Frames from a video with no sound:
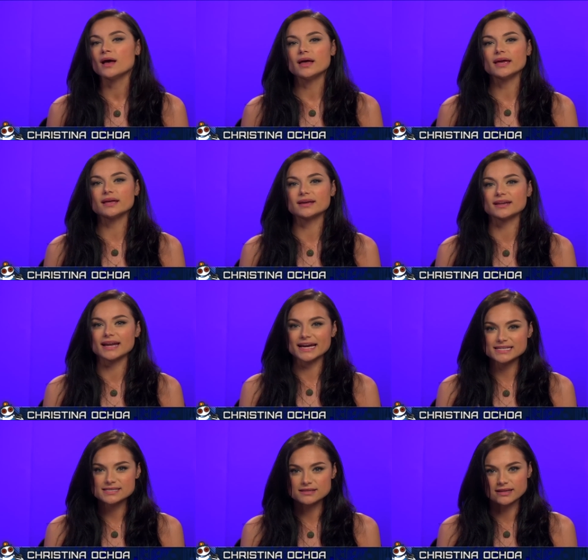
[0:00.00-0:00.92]
It can
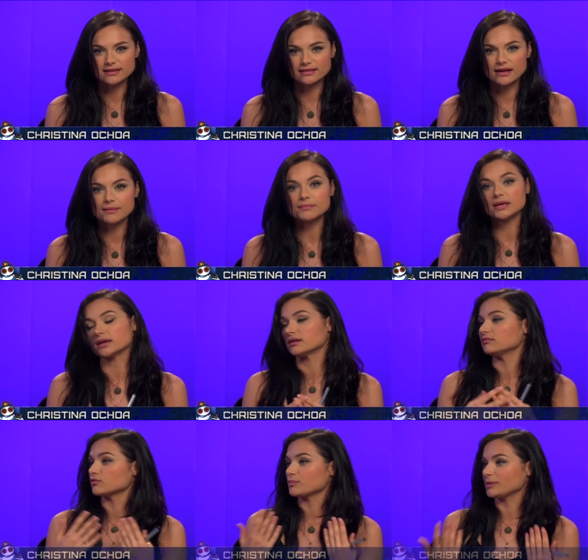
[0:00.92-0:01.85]
isolate them. It
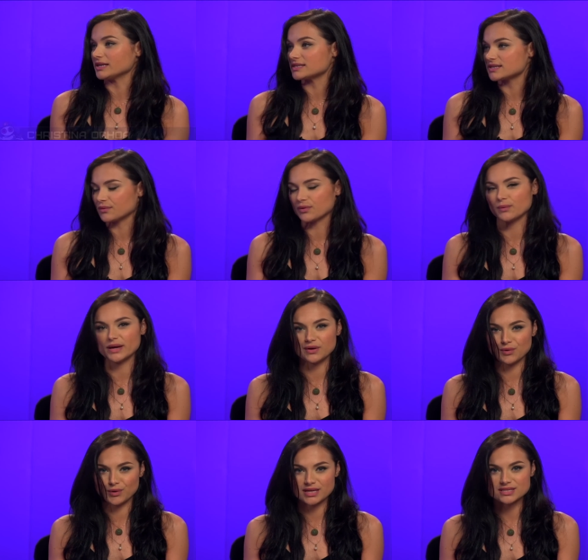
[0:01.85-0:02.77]
can replace it with
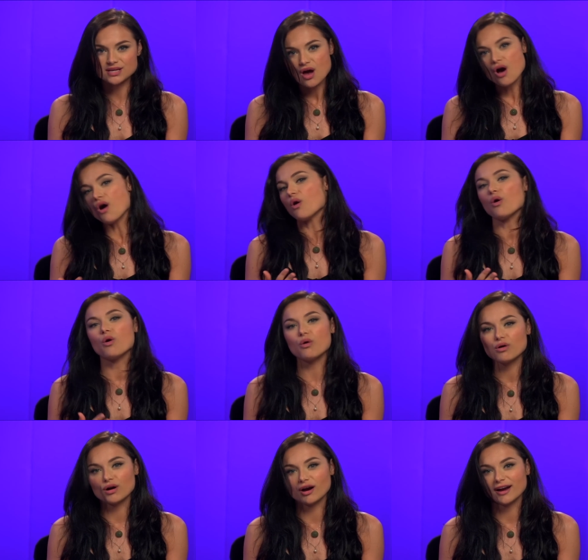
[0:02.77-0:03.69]
white noise,
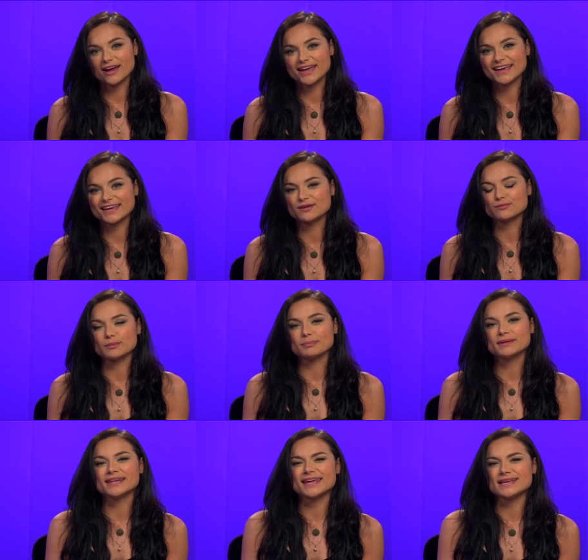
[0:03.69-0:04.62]
or it can
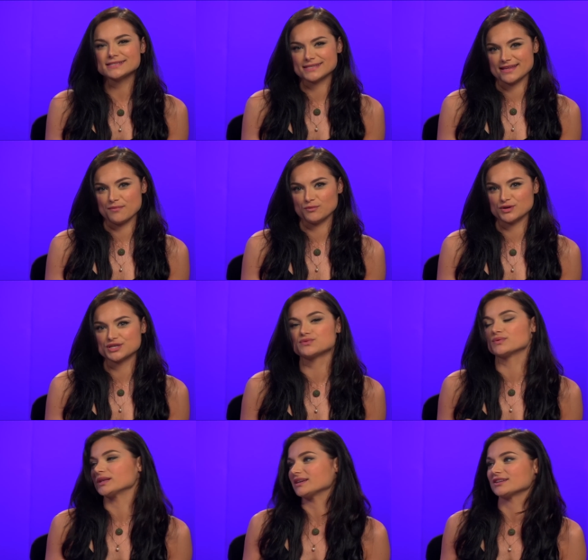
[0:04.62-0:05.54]
replace them, which
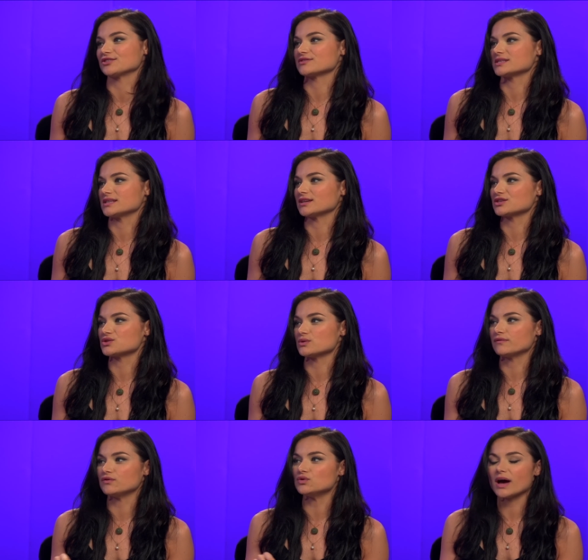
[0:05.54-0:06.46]
is really interesting. So
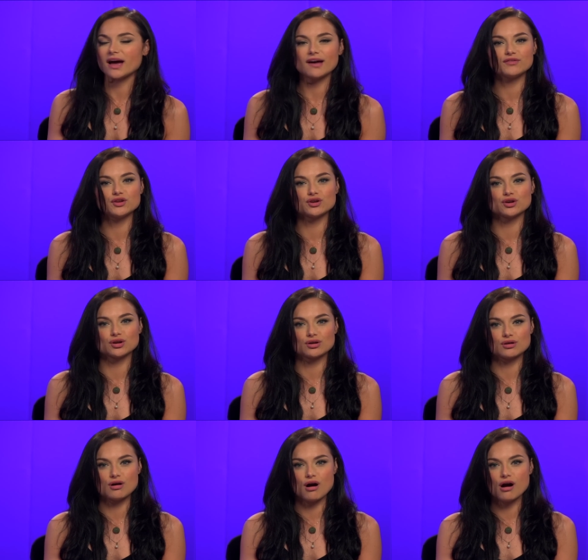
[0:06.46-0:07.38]
if you have your
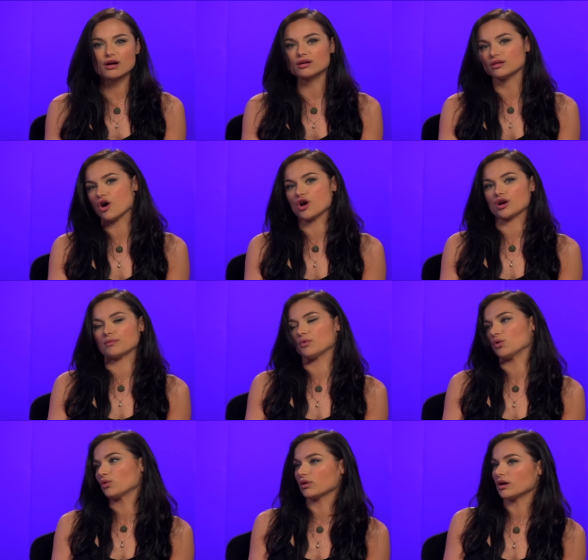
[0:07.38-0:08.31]
car
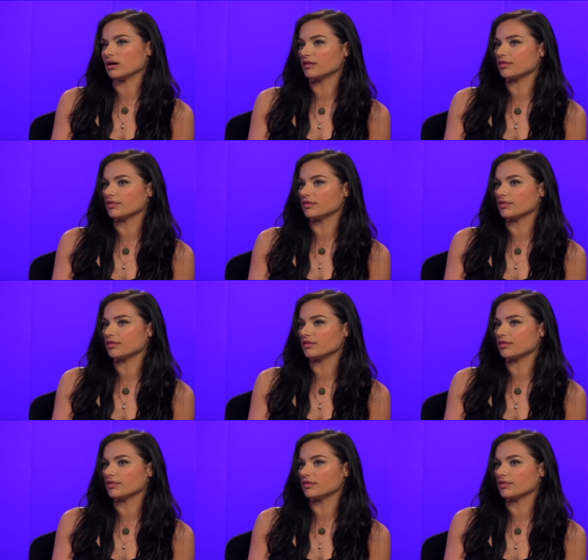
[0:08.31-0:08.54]
alarm or uh,